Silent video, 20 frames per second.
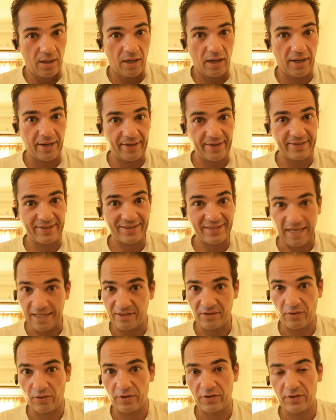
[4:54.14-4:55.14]
other
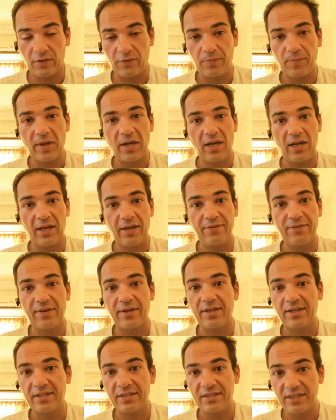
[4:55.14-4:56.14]
sectors of my life, I
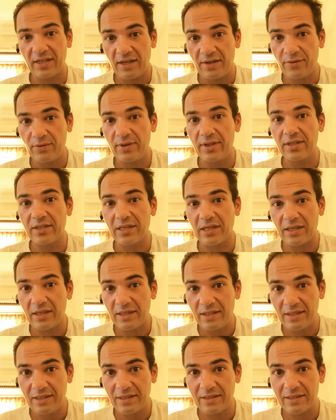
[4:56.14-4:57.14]
can tell you it
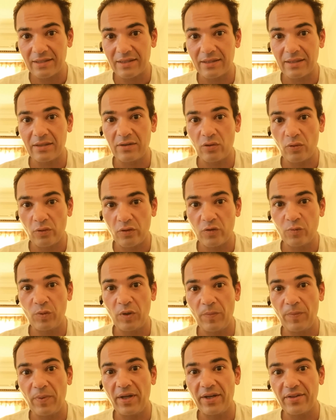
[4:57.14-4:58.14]
is, those
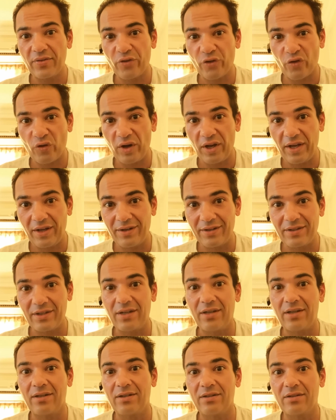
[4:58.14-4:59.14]
people are trained,
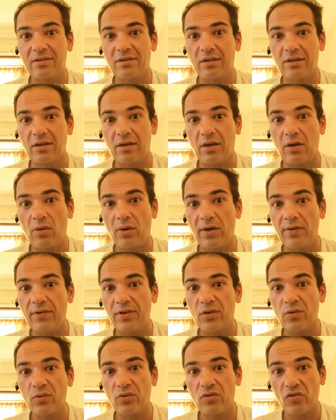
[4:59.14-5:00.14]
and however
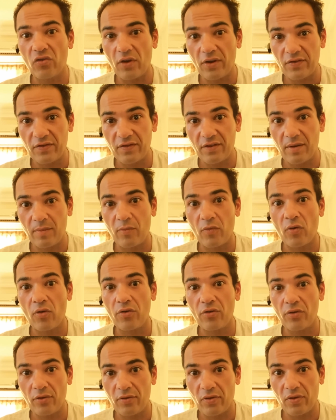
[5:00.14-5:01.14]
you trust them or
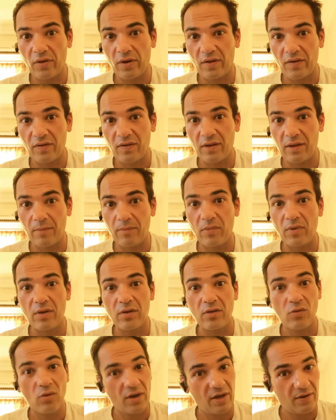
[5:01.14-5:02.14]
not trust them,
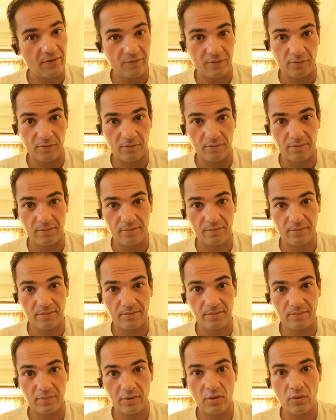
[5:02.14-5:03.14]
you have to,
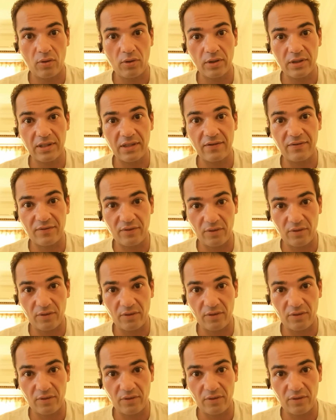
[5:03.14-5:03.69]
because if